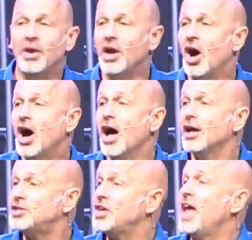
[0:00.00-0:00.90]
We
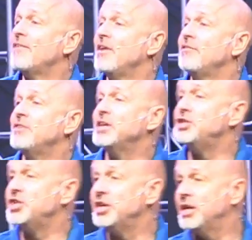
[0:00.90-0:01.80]
all should have a
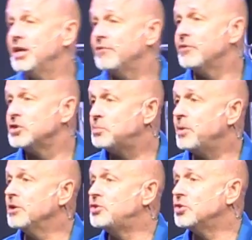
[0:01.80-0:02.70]
vision for
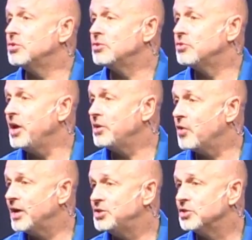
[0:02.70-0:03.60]
spiritual
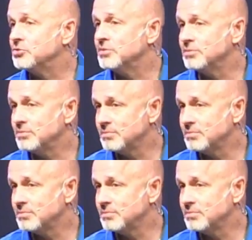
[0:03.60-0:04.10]
great-grandchildren.